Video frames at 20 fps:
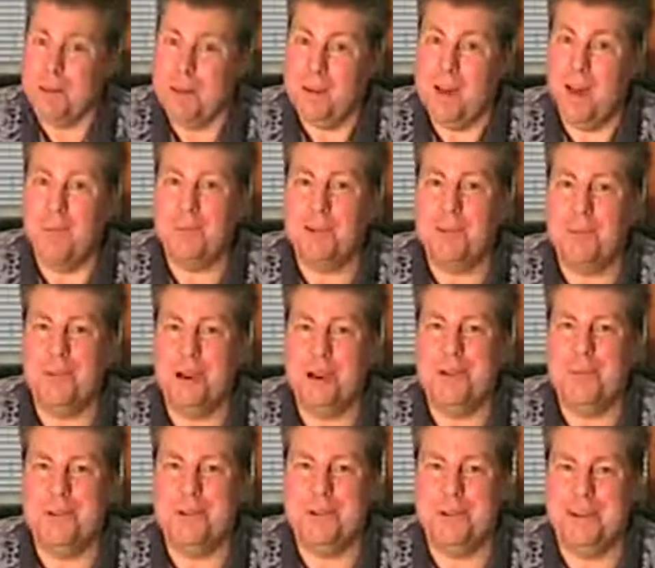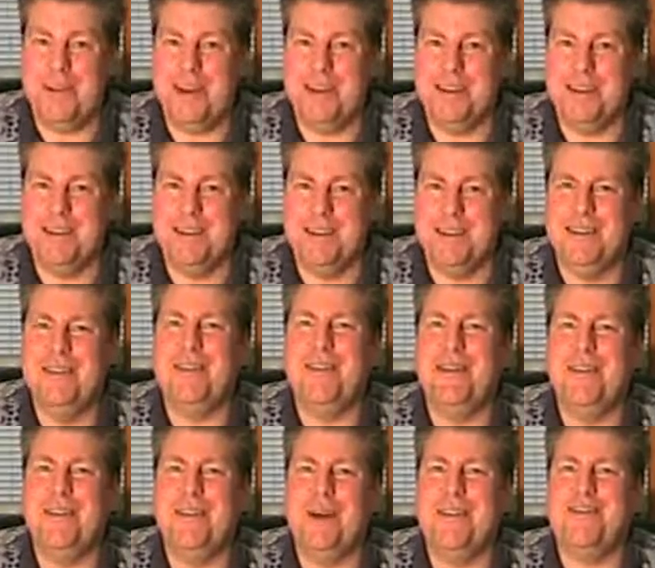how much money would you make?
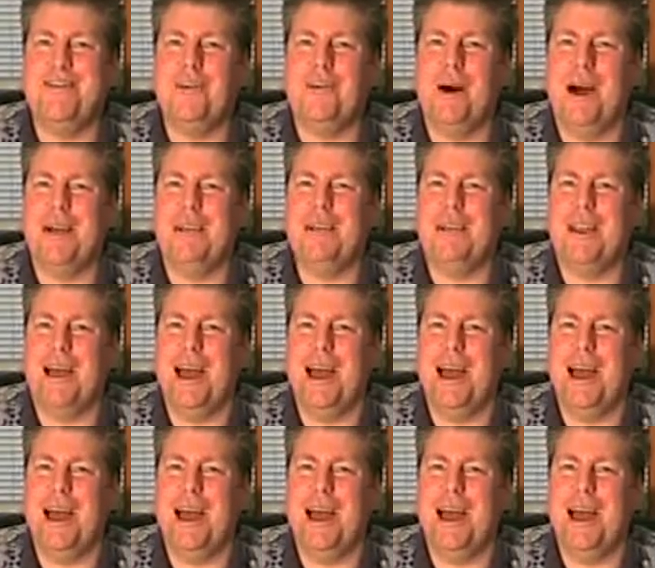Thanks for watching.